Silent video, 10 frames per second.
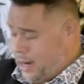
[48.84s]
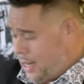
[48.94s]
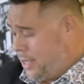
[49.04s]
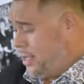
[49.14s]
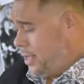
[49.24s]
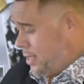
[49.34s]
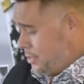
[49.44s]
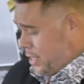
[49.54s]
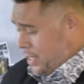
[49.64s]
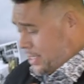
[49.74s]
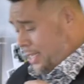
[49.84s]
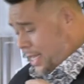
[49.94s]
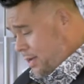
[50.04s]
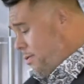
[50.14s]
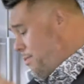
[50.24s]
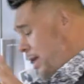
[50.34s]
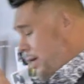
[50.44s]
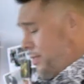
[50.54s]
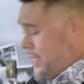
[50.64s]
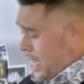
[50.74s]
ready. So you can see already
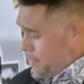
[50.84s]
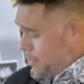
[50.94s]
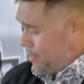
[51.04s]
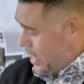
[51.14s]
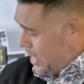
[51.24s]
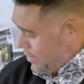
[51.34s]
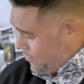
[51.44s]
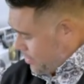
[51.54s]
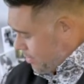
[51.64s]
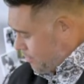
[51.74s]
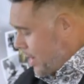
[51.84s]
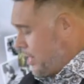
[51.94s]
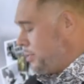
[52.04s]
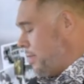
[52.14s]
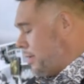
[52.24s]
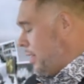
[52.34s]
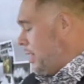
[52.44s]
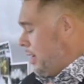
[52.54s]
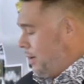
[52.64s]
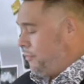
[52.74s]
on the table that I have an arrangement
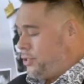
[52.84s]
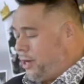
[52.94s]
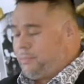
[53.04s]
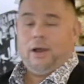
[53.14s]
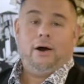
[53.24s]
of chopped